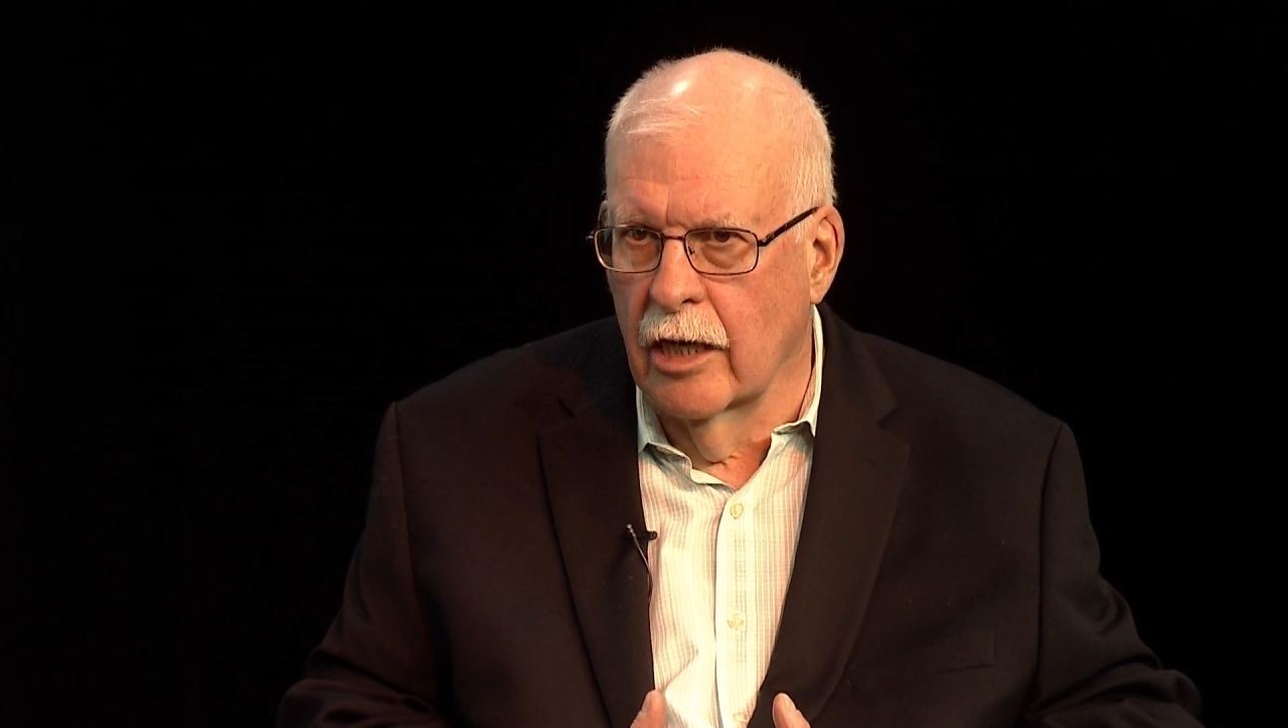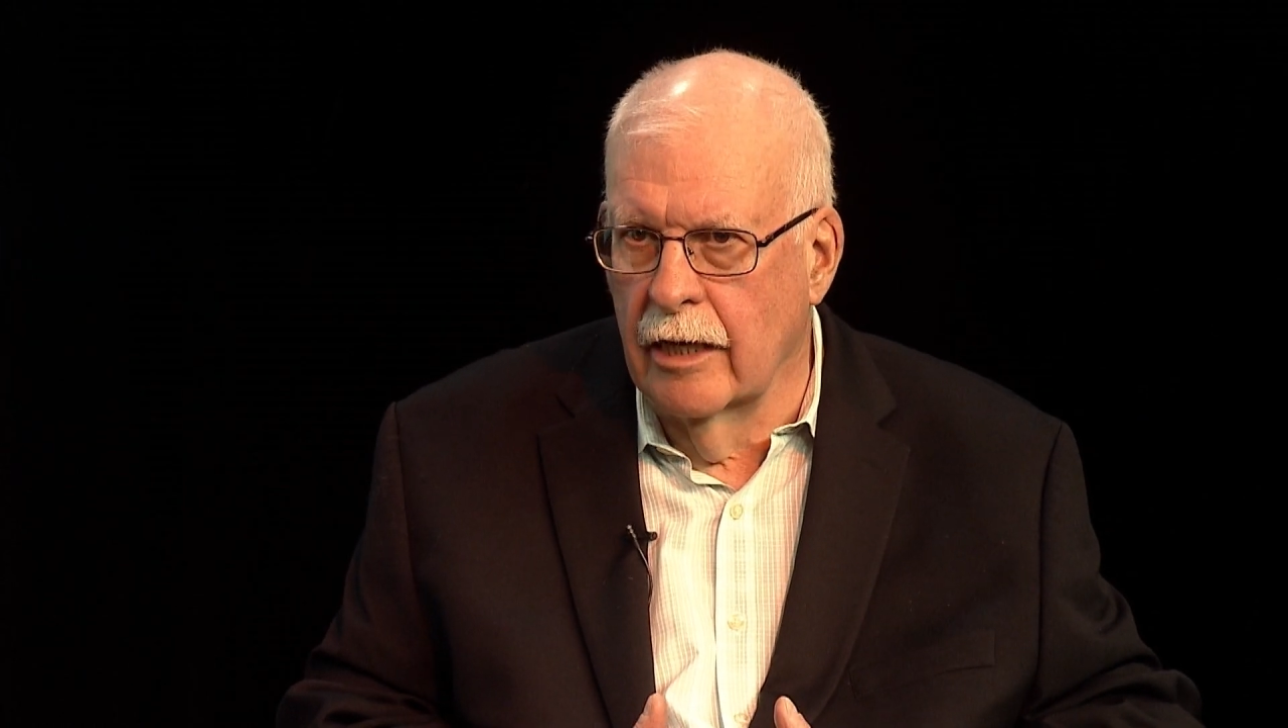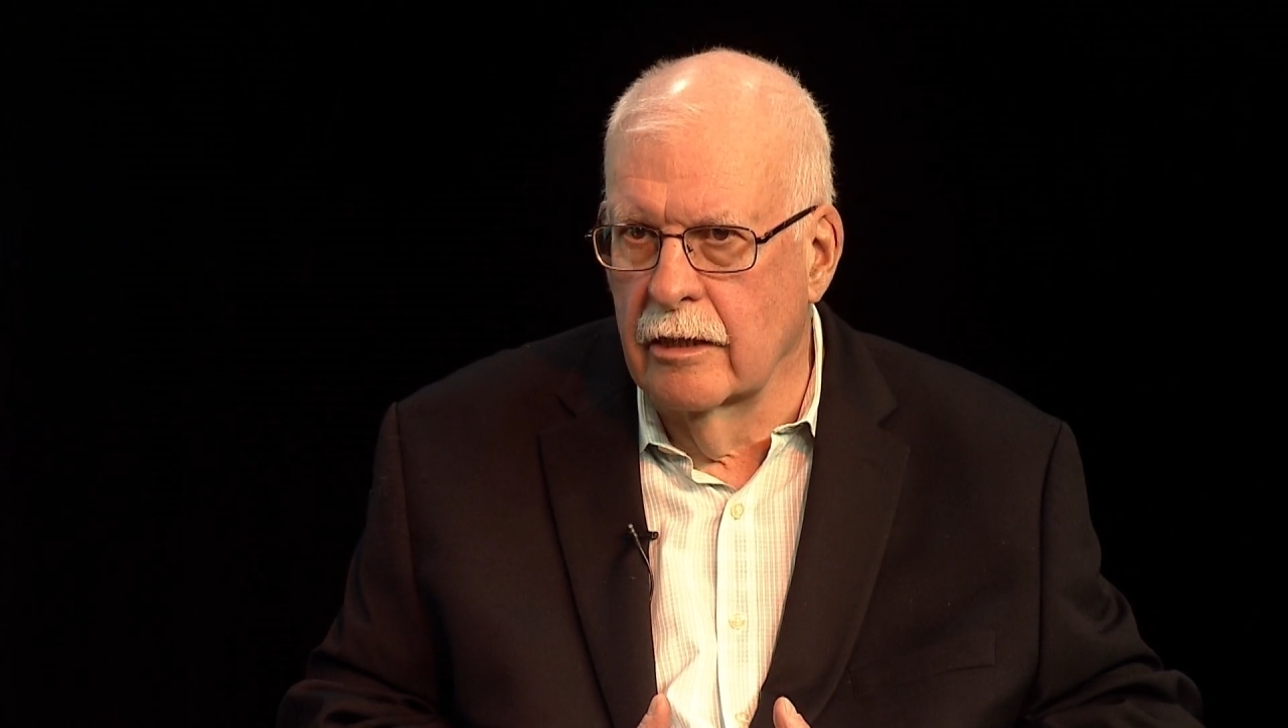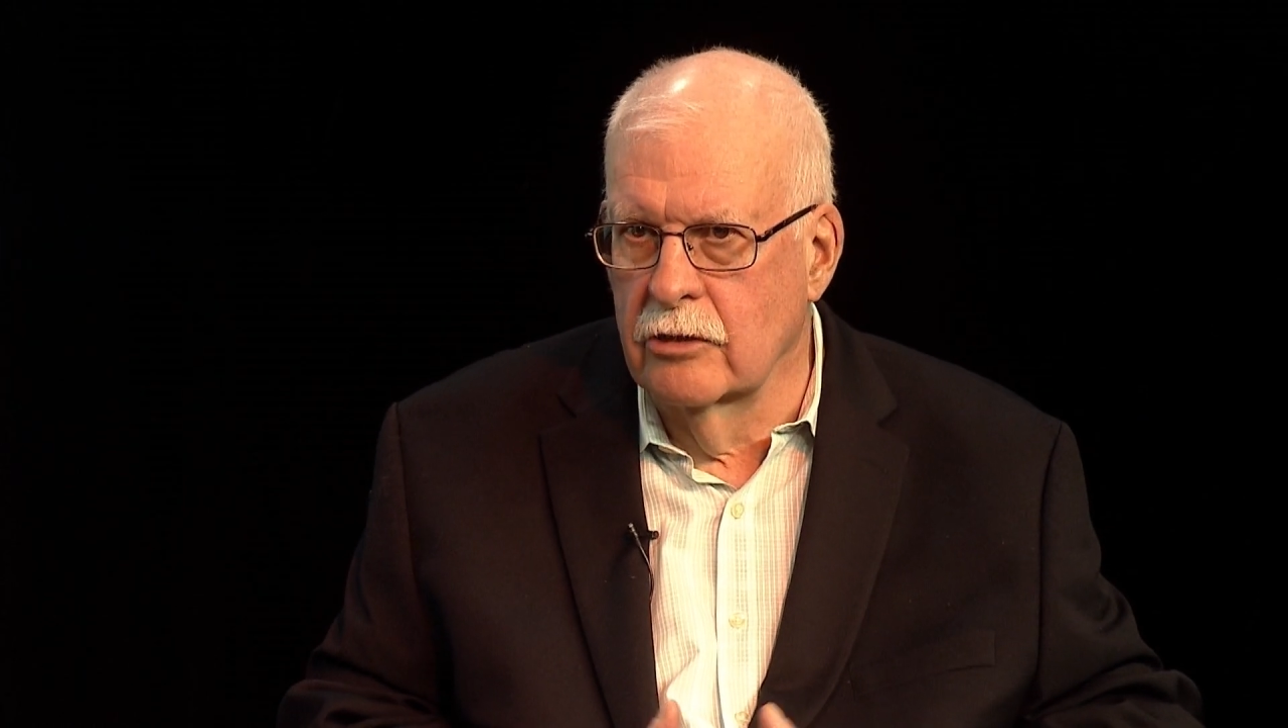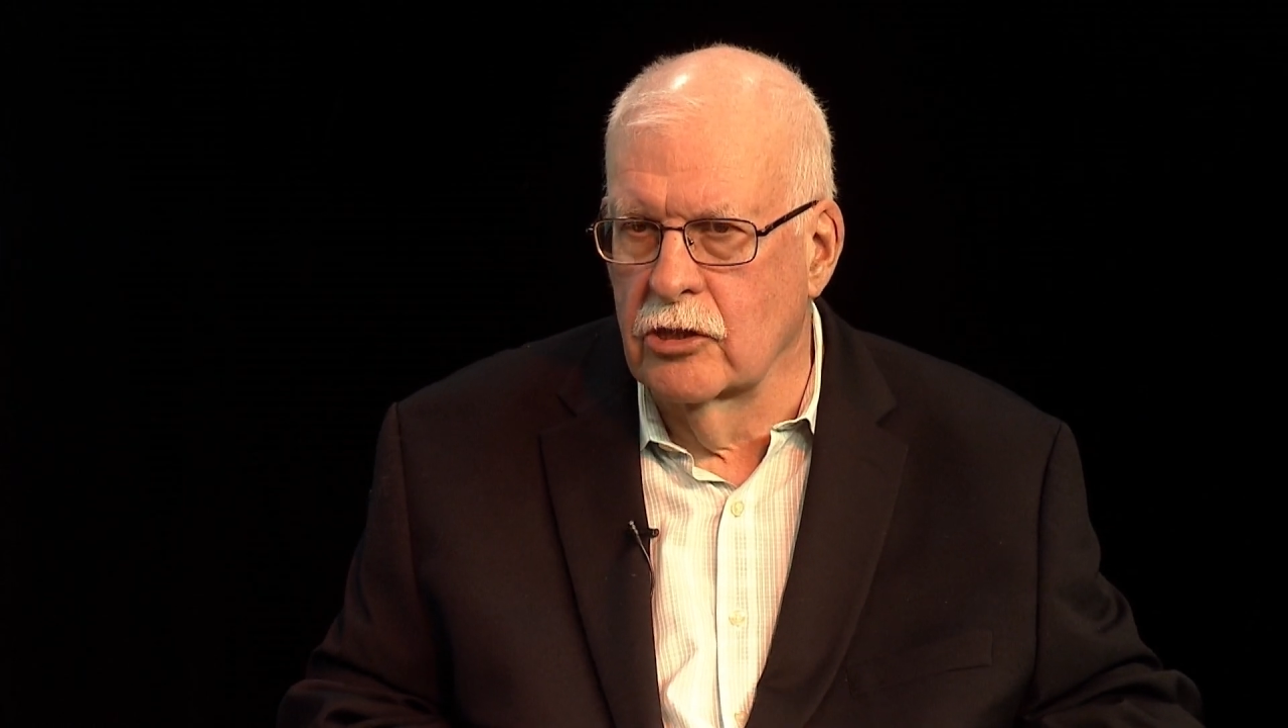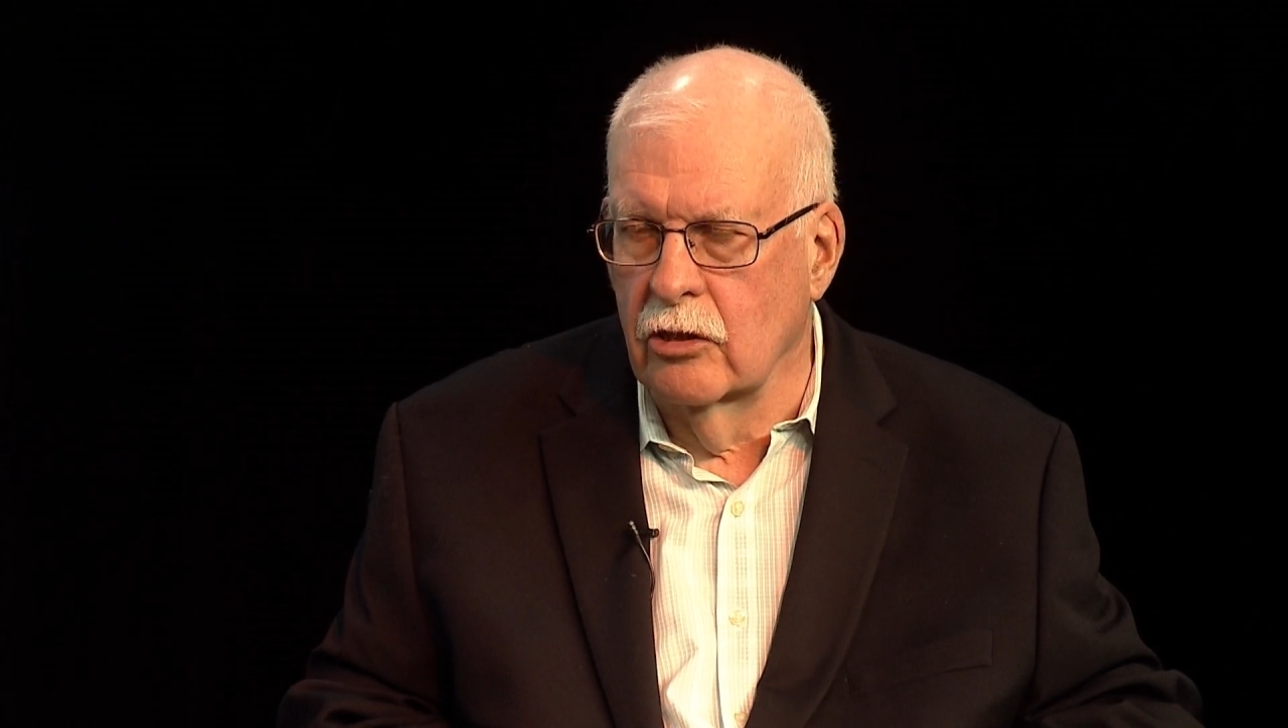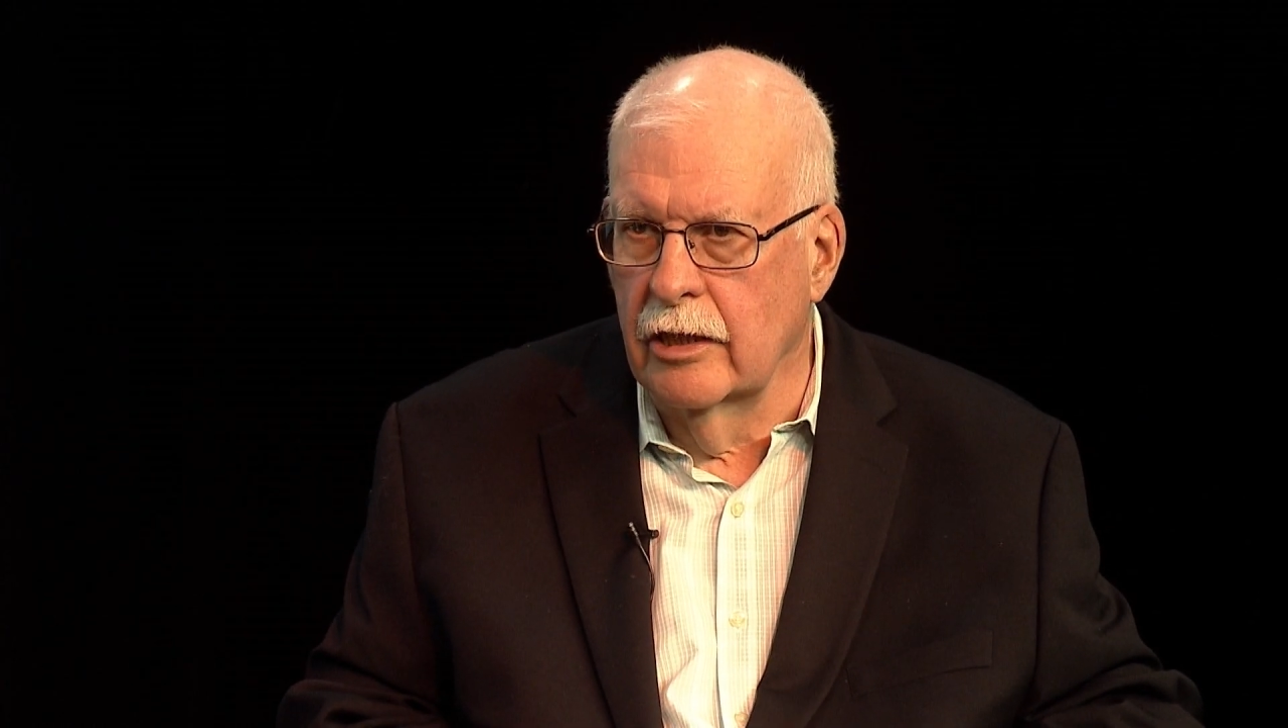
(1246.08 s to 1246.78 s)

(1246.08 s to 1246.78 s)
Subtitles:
China is